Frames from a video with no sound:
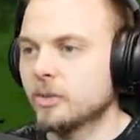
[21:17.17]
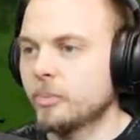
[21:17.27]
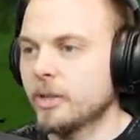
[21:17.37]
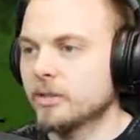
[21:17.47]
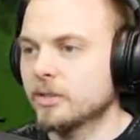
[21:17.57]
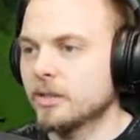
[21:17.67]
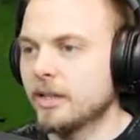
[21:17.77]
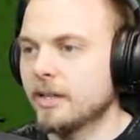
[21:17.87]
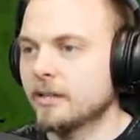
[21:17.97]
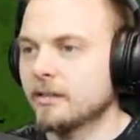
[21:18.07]
person
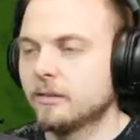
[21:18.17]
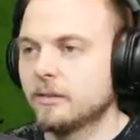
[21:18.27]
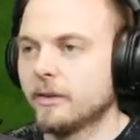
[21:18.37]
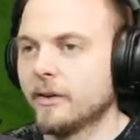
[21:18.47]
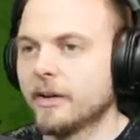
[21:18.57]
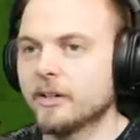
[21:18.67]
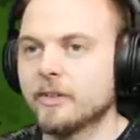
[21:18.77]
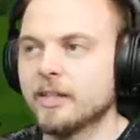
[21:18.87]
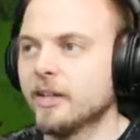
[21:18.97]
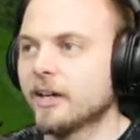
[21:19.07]
like, oh, I don't
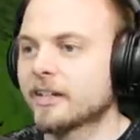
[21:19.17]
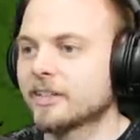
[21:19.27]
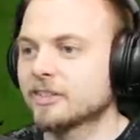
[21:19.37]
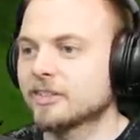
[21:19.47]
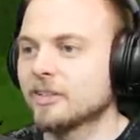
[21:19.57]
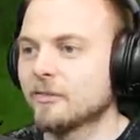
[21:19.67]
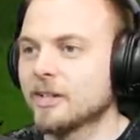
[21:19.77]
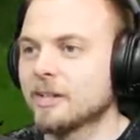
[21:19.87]
really know, because there's not really